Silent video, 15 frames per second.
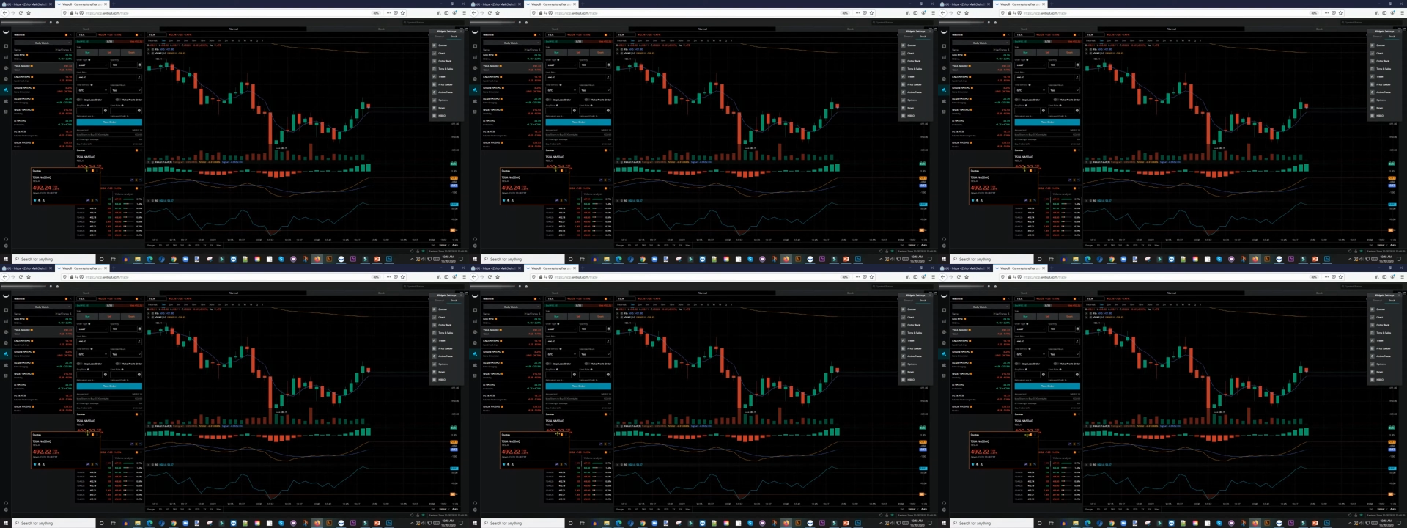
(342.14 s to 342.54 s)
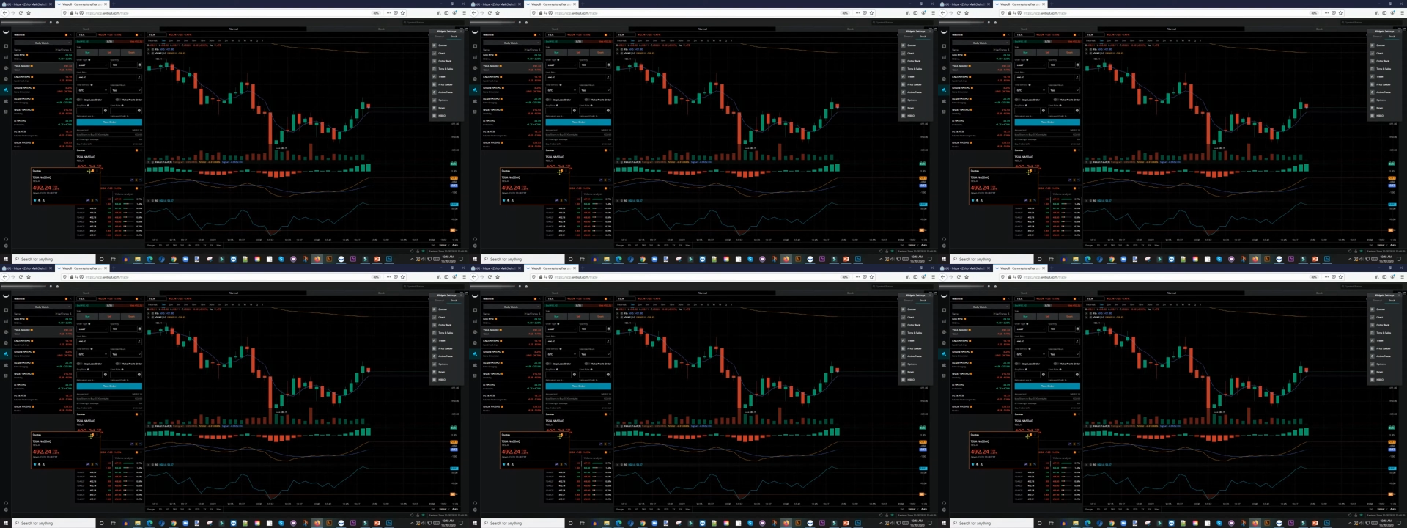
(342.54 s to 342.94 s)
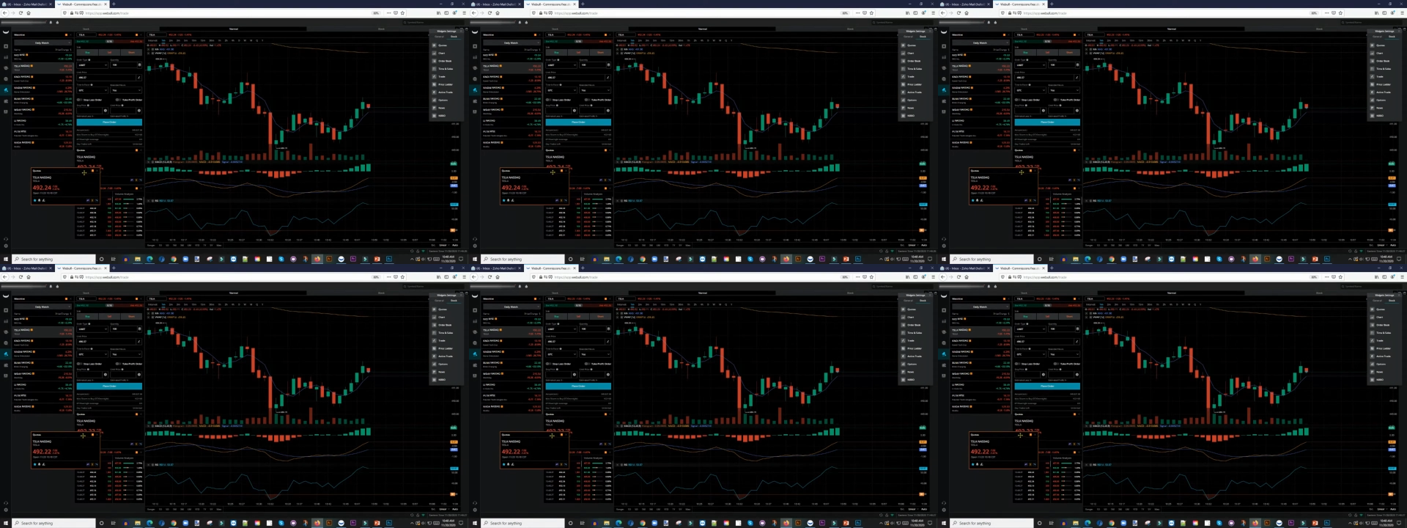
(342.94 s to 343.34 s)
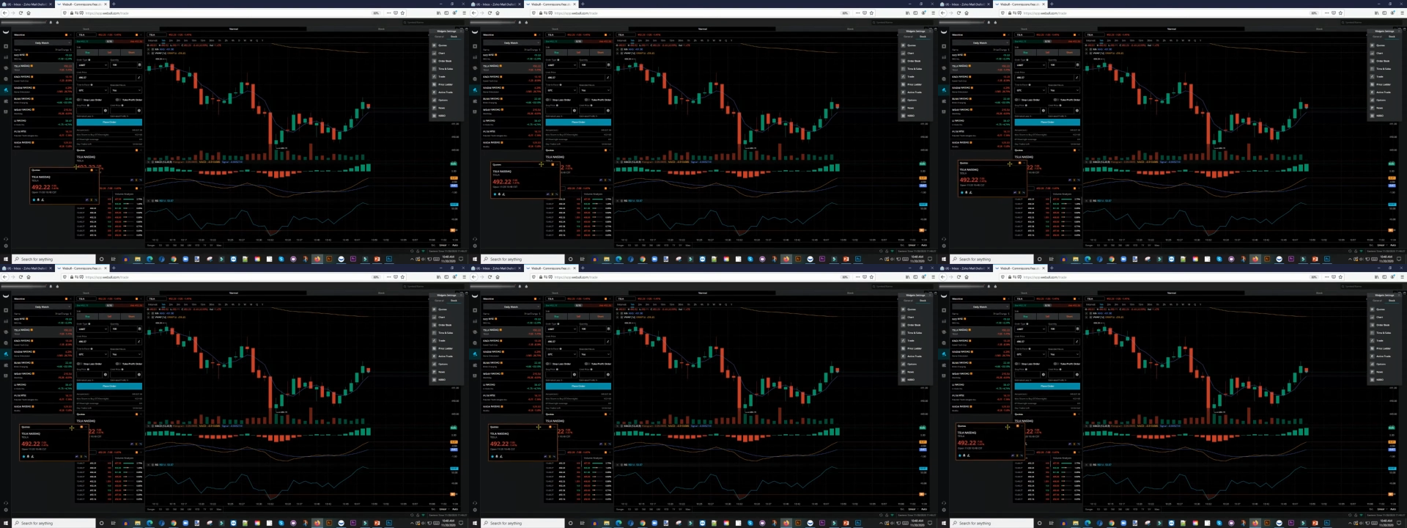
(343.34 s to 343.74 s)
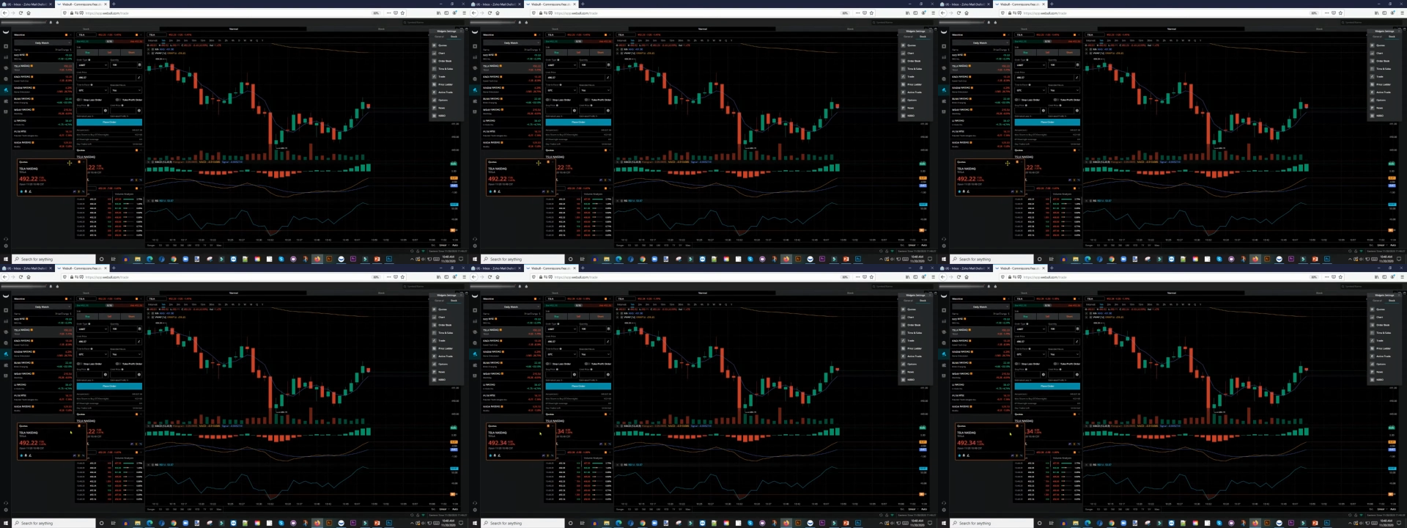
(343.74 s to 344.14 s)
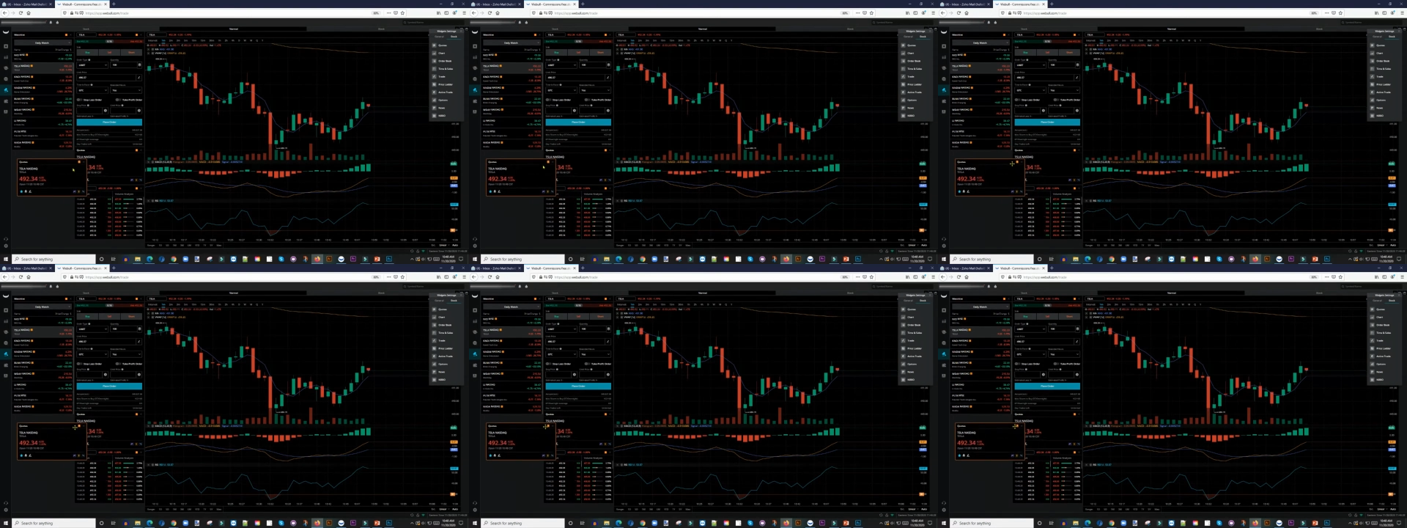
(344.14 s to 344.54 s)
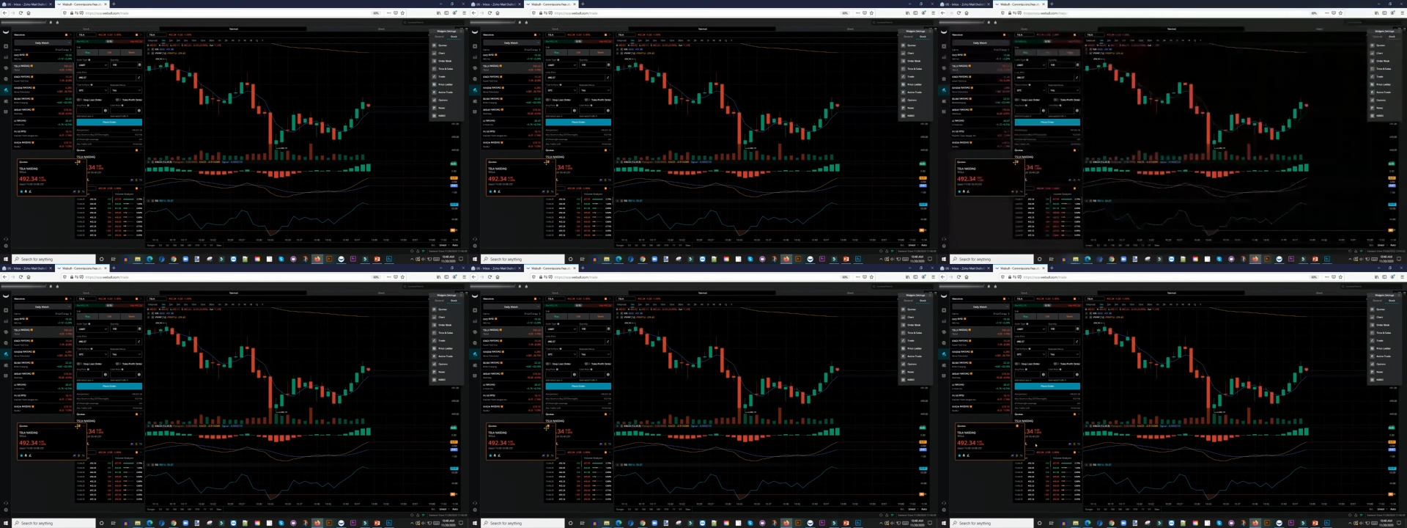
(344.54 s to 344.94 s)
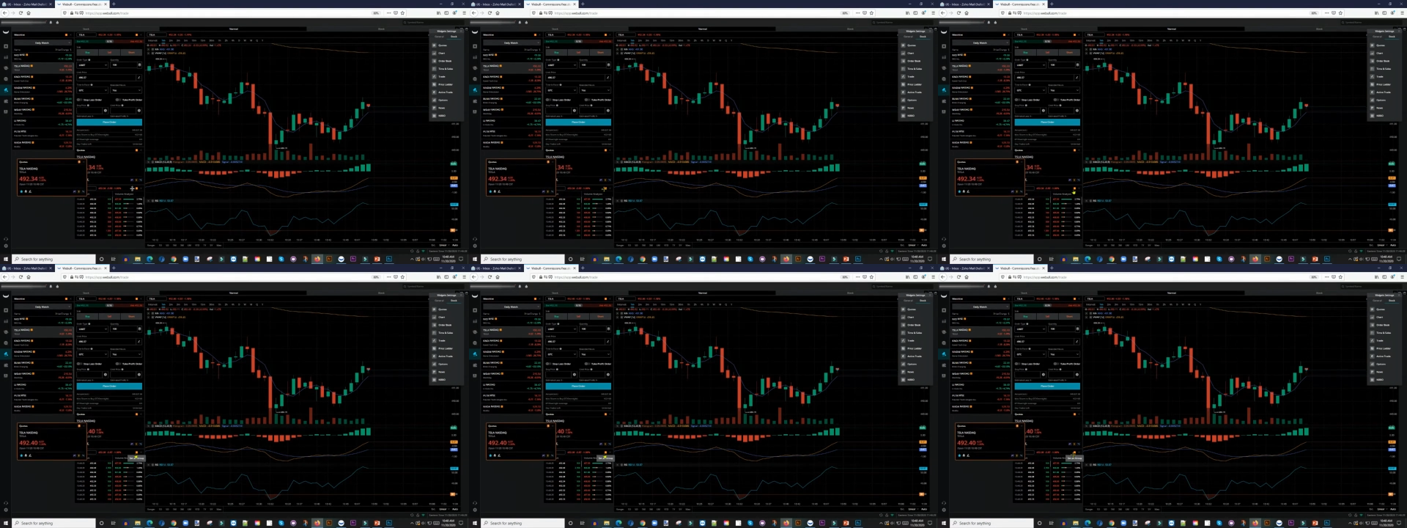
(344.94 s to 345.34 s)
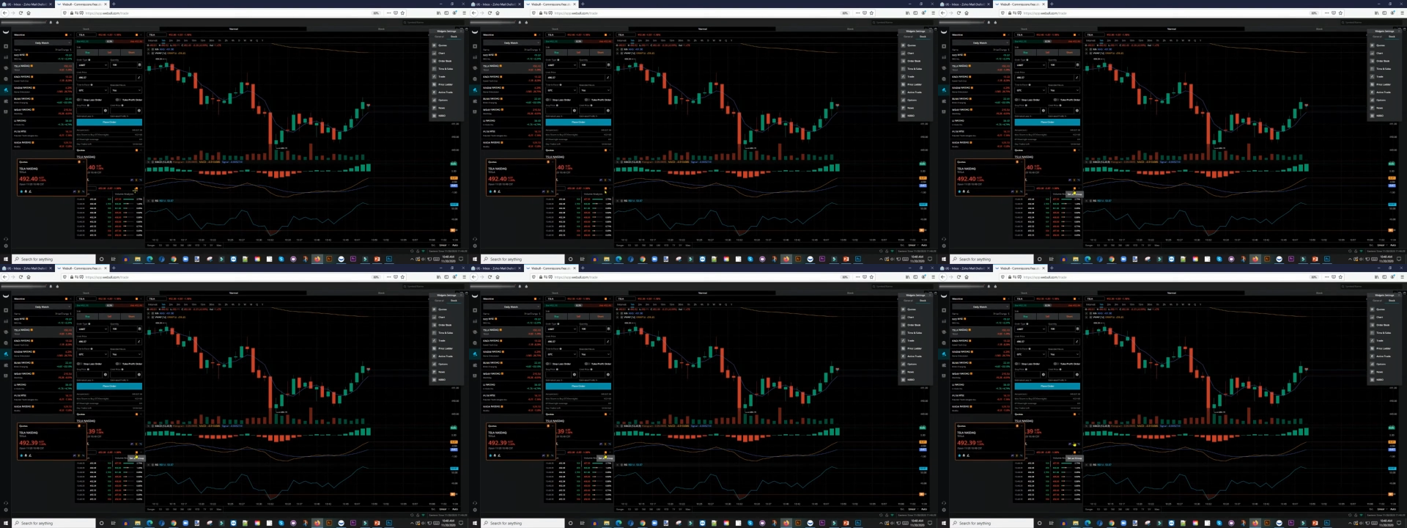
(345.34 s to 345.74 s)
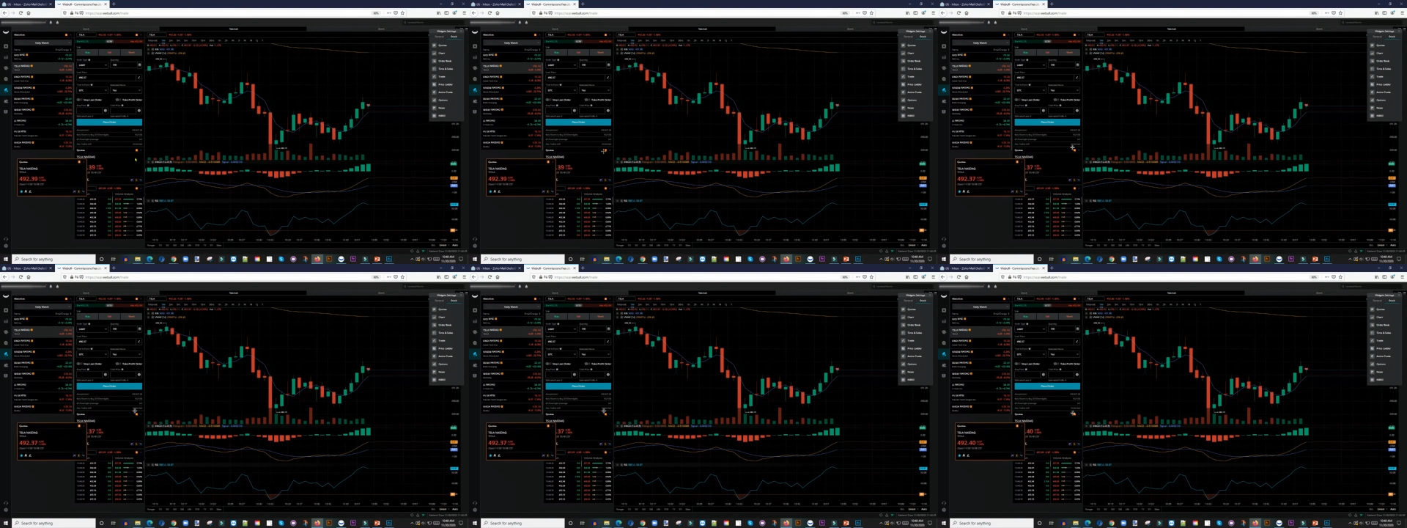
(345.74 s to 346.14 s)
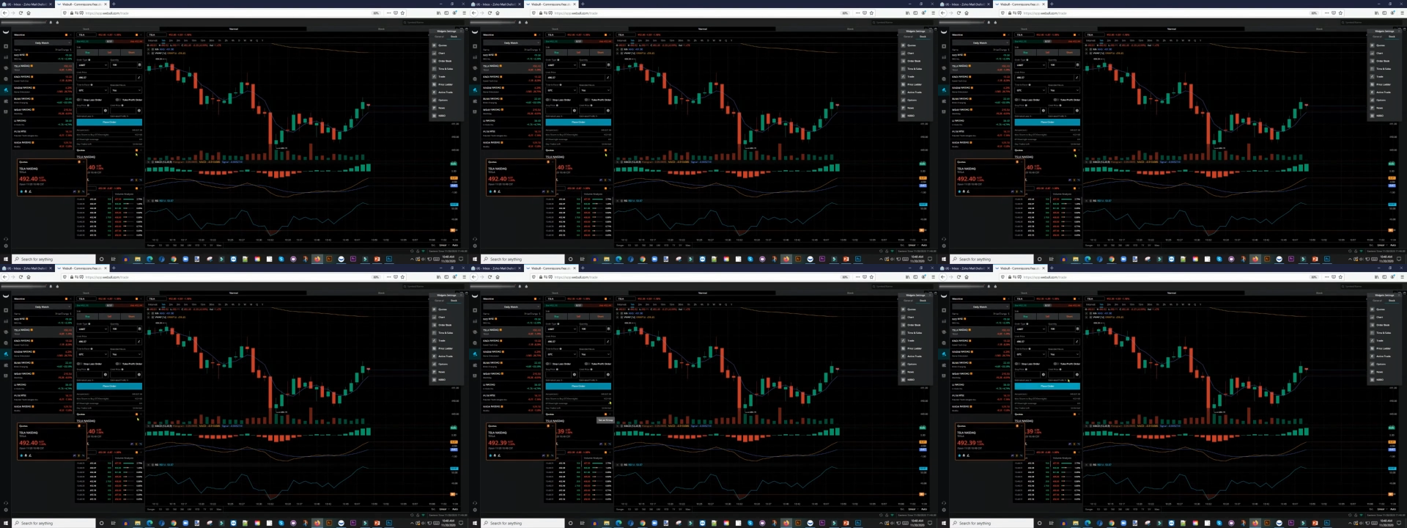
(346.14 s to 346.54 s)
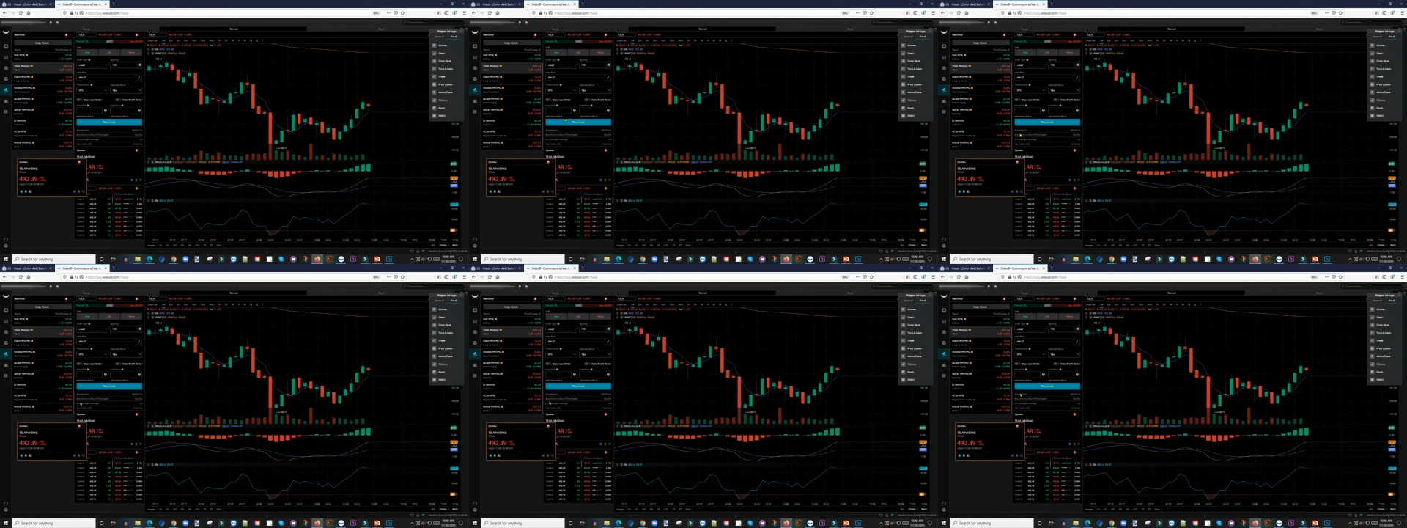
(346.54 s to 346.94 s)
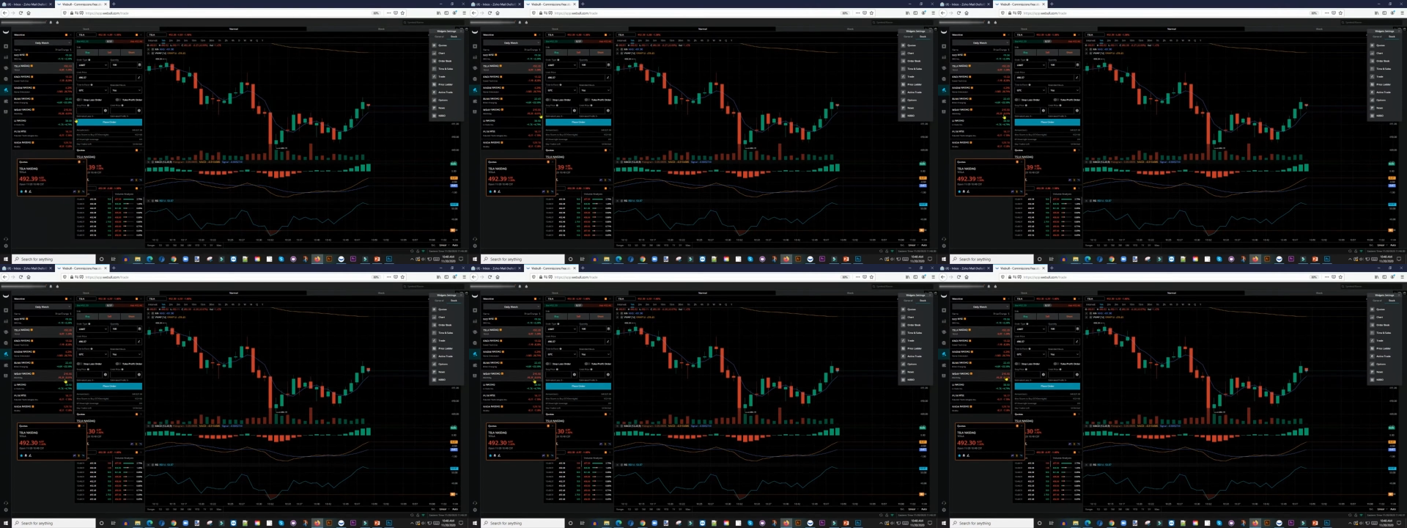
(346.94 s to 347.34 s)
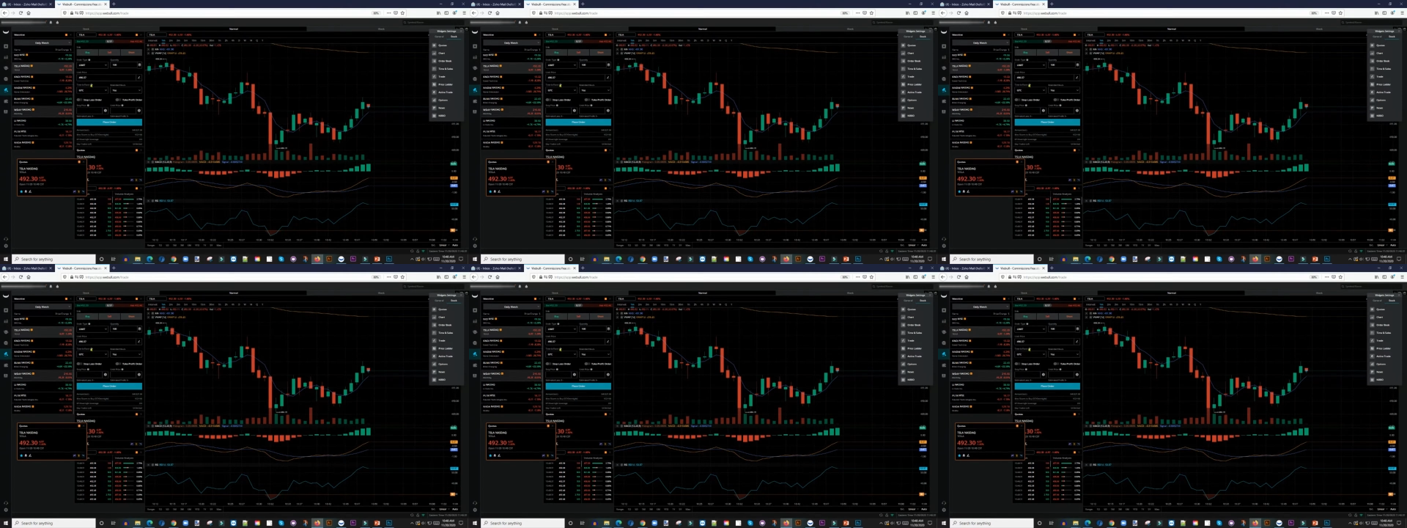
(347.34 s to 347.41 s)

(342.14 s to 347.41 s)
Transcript: Nobody's mouth can be seen.